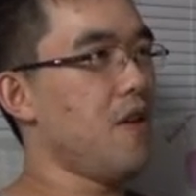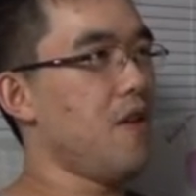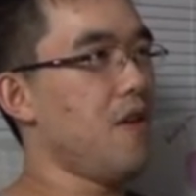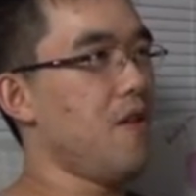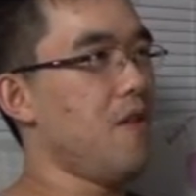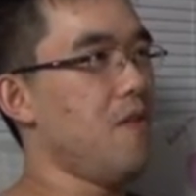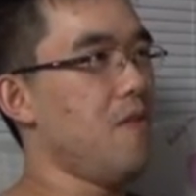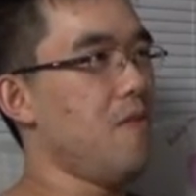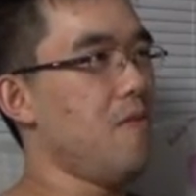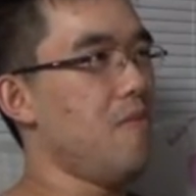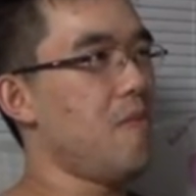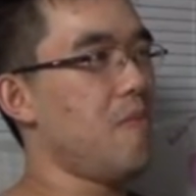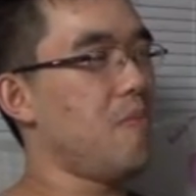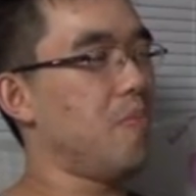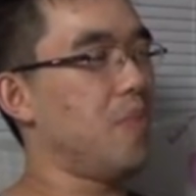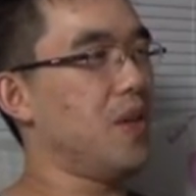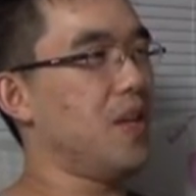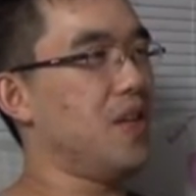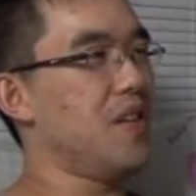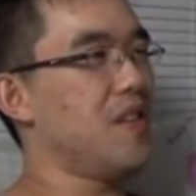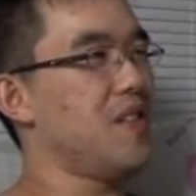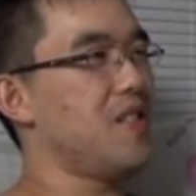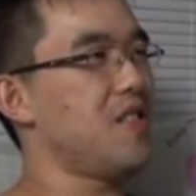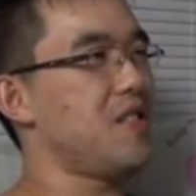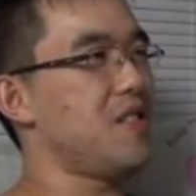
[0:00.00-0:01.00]
know, but
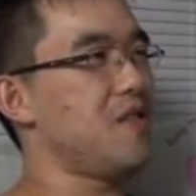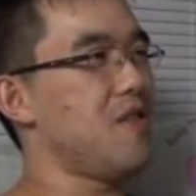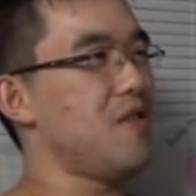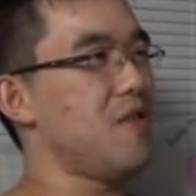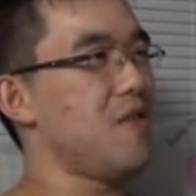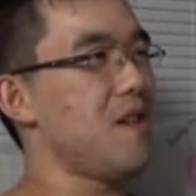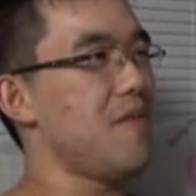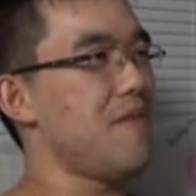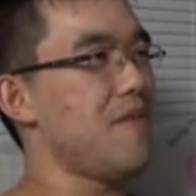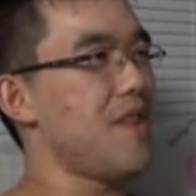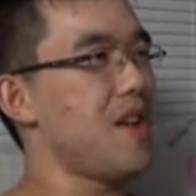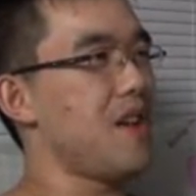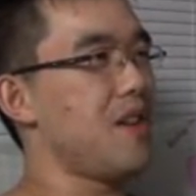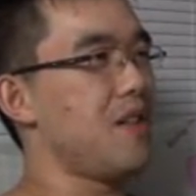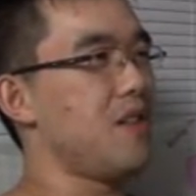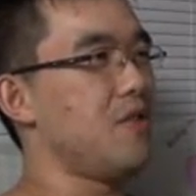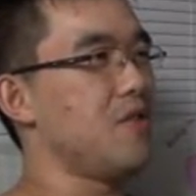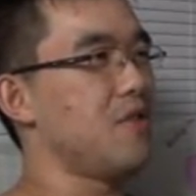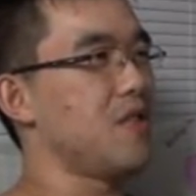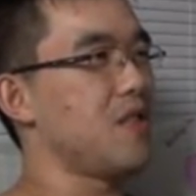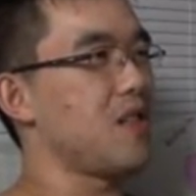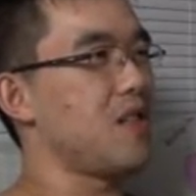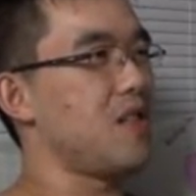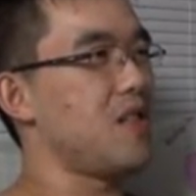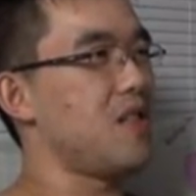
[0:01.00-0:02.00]
please don't let me
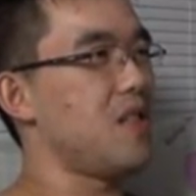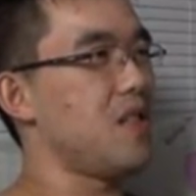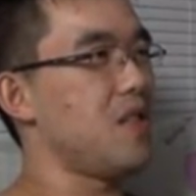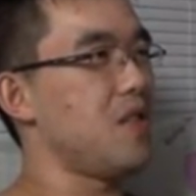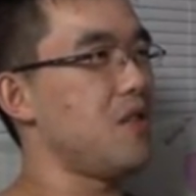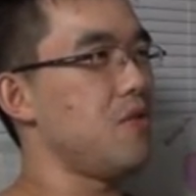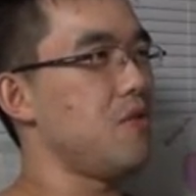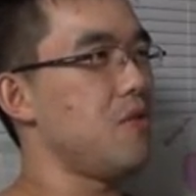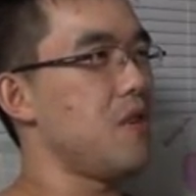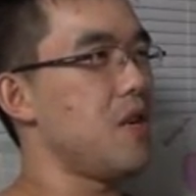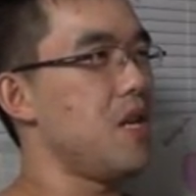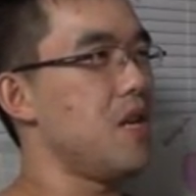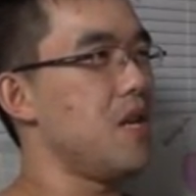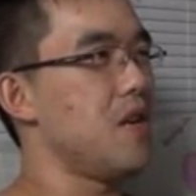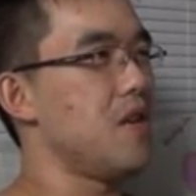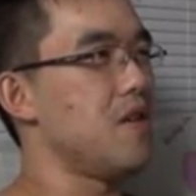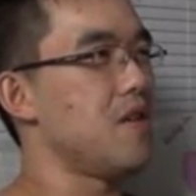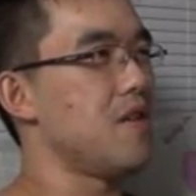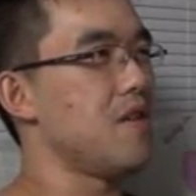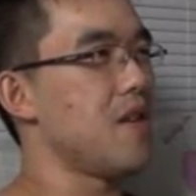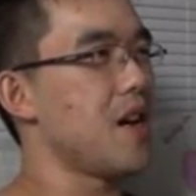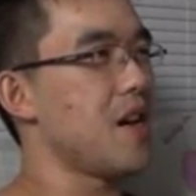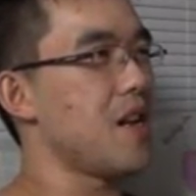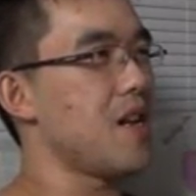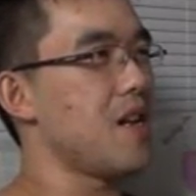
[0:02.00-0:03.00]
use a continue
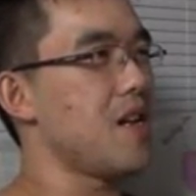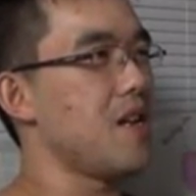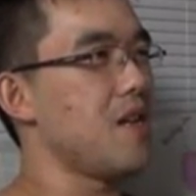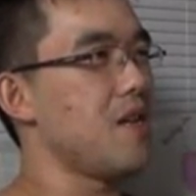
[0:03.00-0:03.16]
here, not